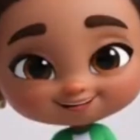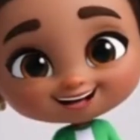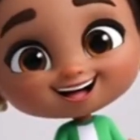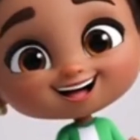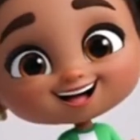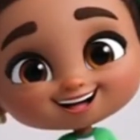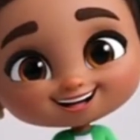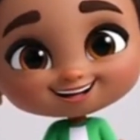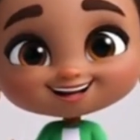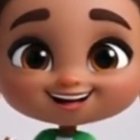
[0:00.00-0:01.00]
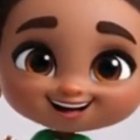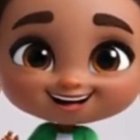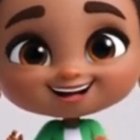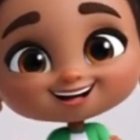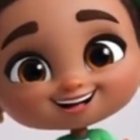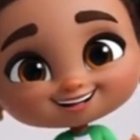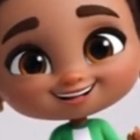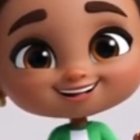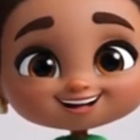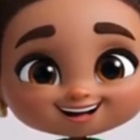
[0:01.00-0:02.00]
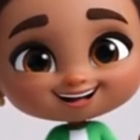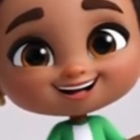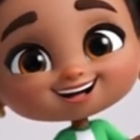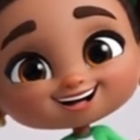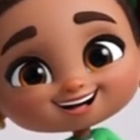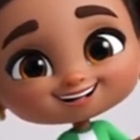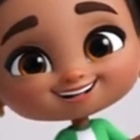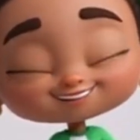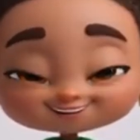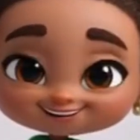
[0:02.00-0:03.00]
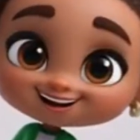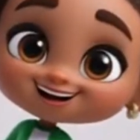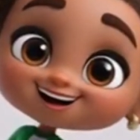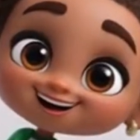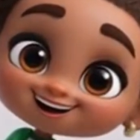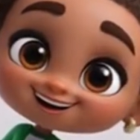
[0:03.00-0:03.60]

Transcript: Stay blessed and don't forget to subscribe.